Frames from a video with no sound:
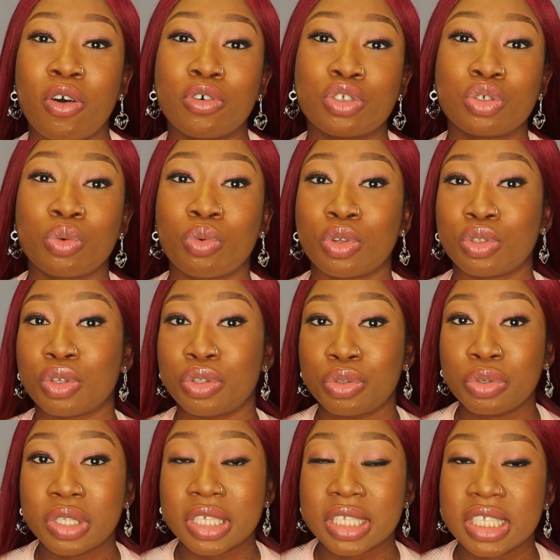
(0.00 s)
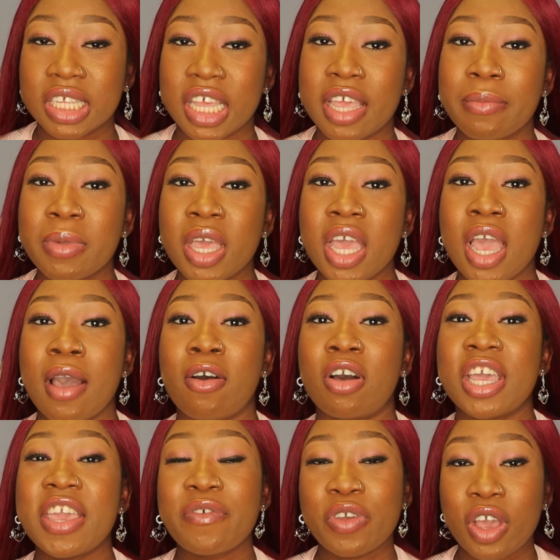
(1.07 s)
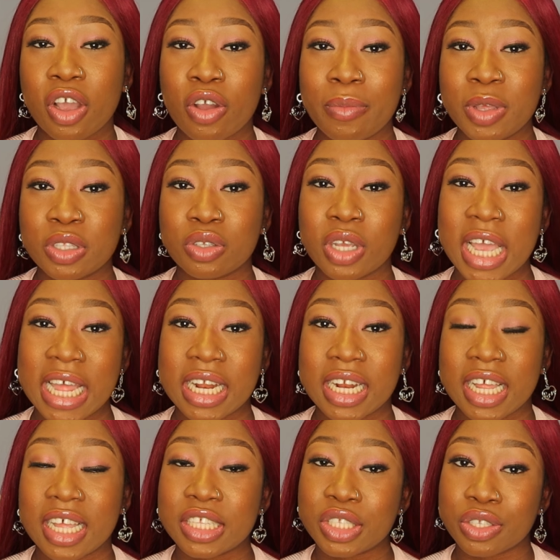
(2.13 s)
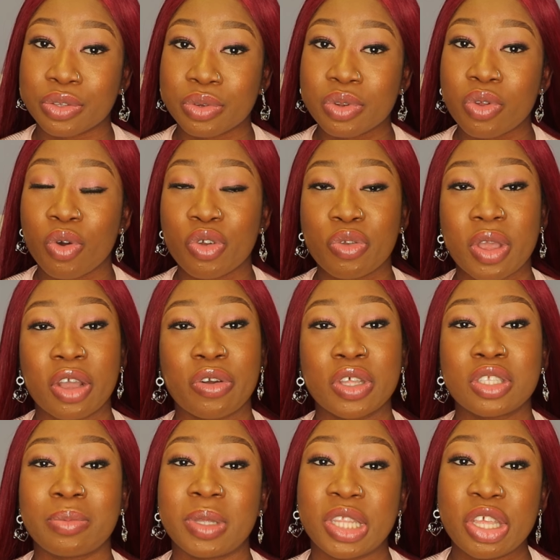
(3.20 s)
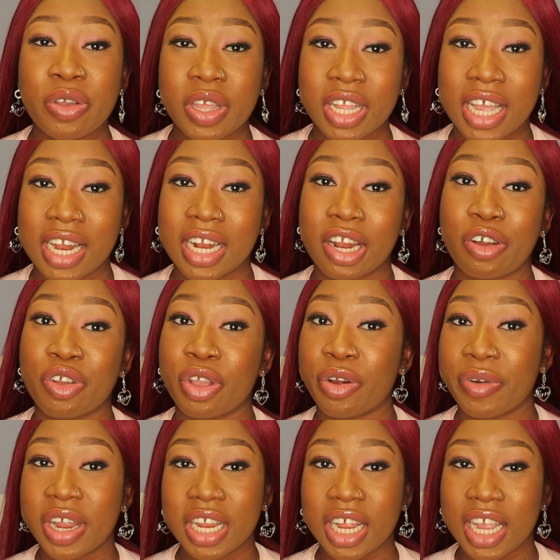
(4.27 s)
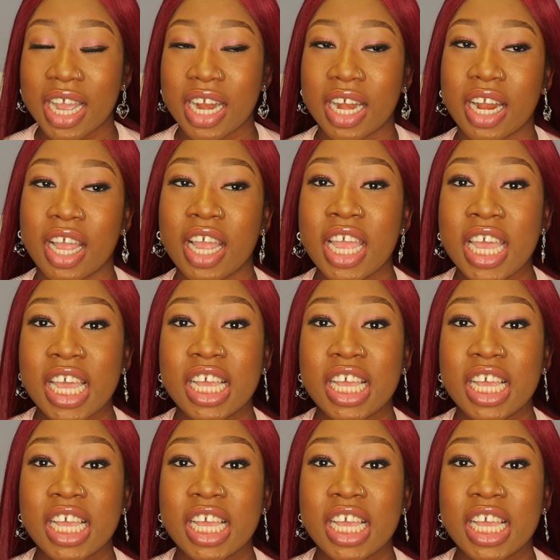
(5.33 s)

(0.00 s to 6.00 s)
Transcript: also want to do the same if you are coming to Canada soon or you are going to be new in Canada or you're already in Canada,